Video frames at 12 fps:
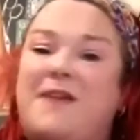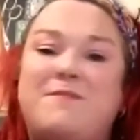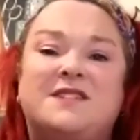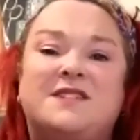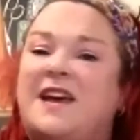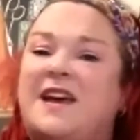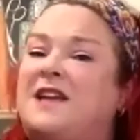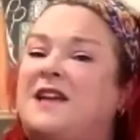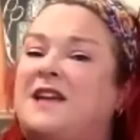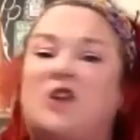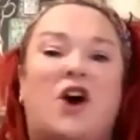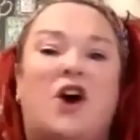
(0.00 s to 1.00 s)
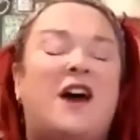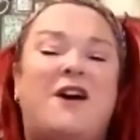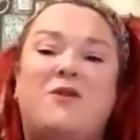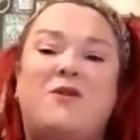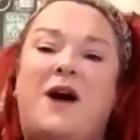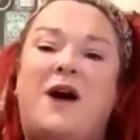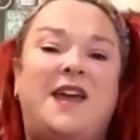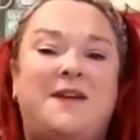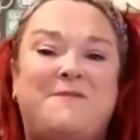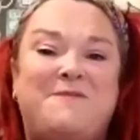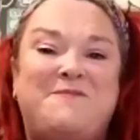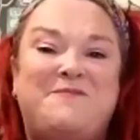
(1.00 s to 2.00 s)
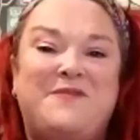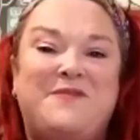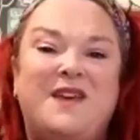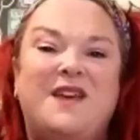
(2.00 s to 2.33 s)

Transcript: sat on her wine.